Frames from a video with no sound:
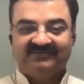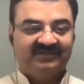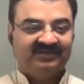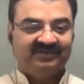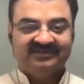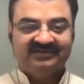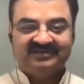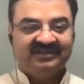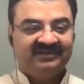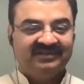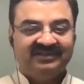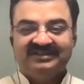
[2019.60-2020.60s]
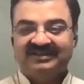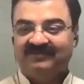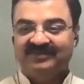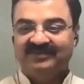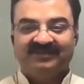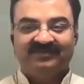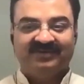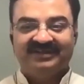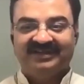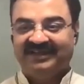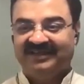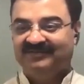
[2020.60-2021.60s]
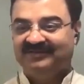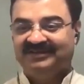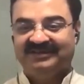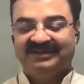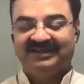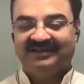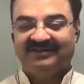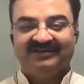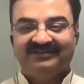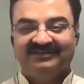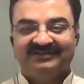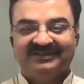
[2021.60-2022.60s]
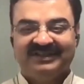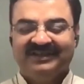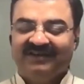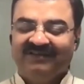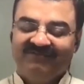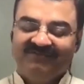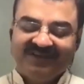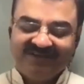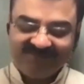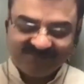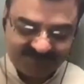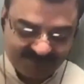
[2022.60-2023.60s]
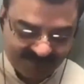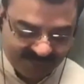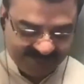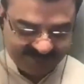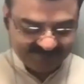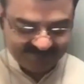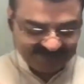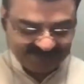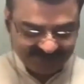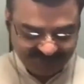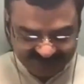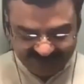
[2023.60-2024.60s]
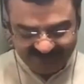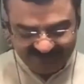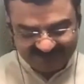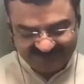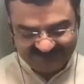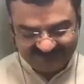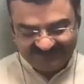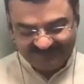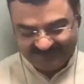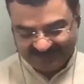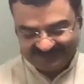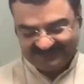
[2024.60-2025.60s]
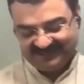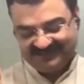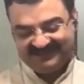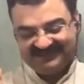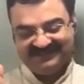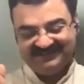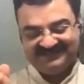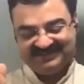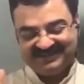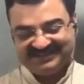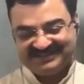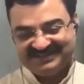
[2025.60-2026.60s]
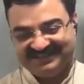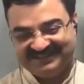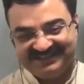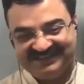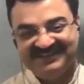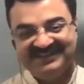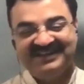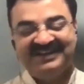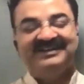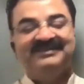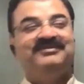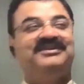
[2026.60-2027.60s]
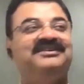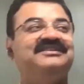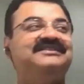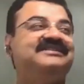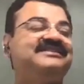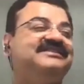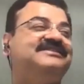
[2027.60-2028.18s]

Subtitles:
those tussles comes up on the table and all those. Uh, with that tussle, Deepanjali, Shri Krishna, because